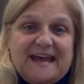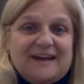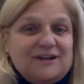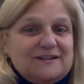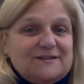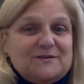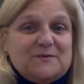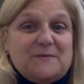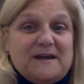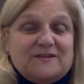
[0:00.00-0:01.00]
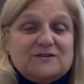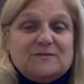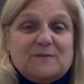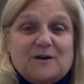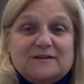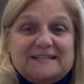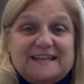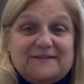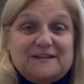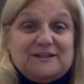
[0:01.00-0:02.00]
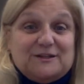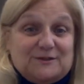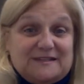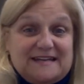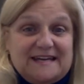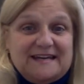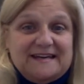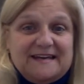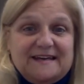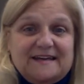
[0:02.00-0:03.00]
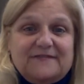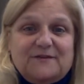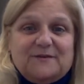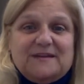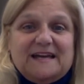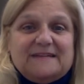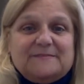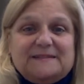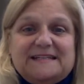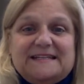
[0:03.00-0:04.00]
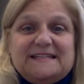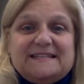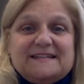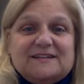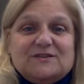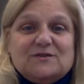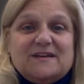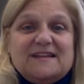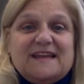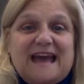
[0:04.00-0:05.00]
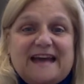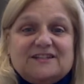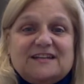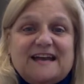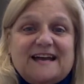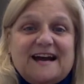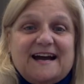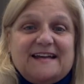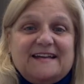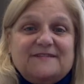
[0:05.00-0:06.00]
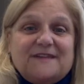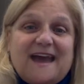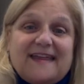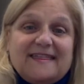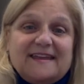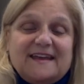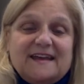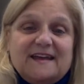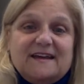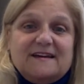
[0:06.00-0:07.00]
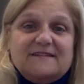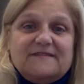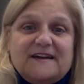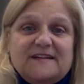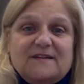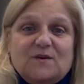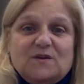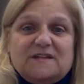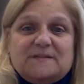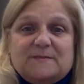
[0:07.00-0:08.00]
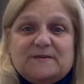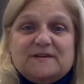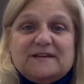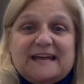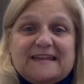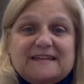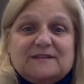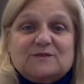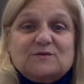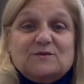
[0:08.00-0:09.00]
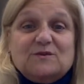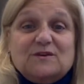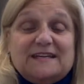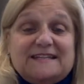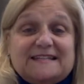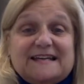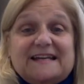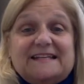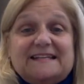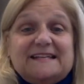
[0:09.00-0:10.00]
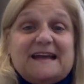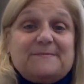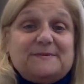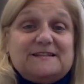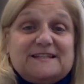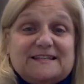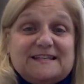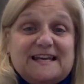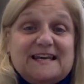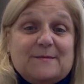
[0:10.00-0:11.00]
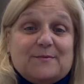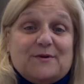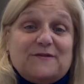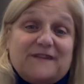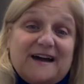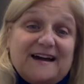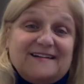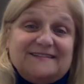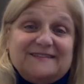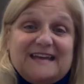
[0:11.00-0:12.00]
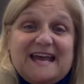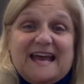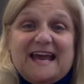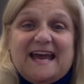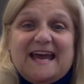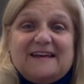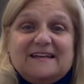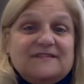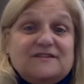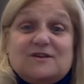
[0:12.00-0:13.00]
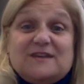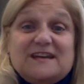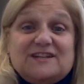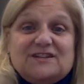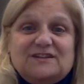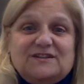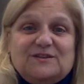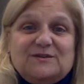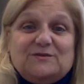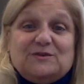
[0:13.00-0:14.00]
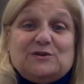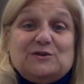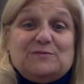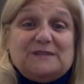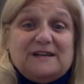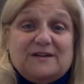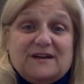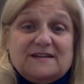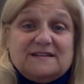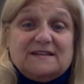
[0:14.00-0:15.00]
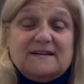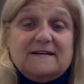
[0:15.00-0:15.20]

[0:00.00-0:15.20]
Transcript: And also a reminder, tomorrow is Giving Tuesday. If you would like, please join the hashtag IGiveCatholic. Find the Holy Spirit Catholic School Eastside Indianapolis profile and give a donation to two new playgrounds